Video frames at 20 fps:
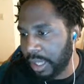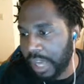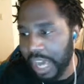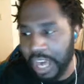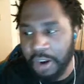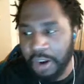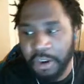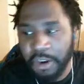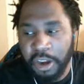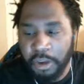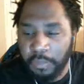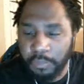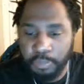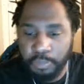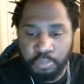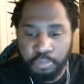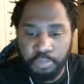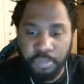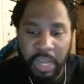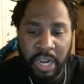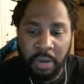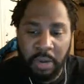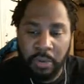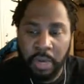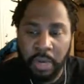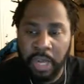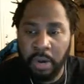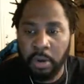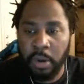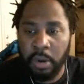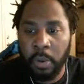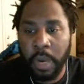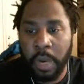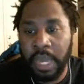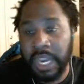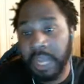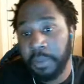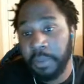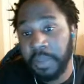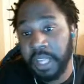I don't know. I don't I don't know why I
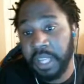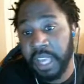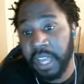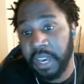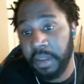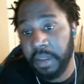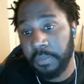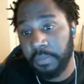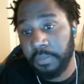named it Candy.